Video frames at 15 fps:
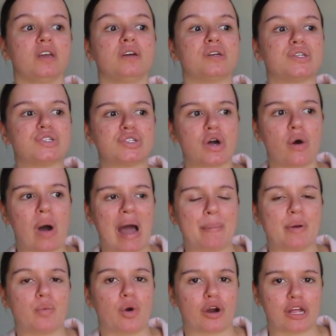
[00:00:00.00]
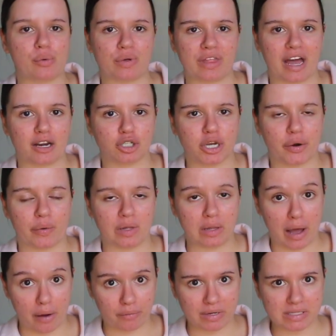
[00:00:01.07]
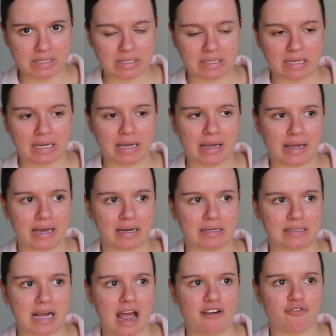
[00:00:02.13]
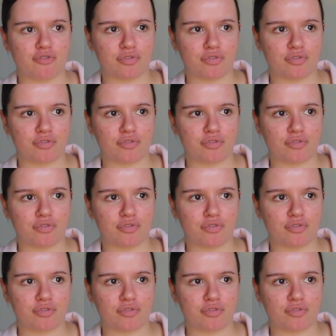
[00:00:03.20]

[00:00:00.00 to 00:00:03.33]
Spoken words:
So I've been working with eyeshadow a lot recently and I've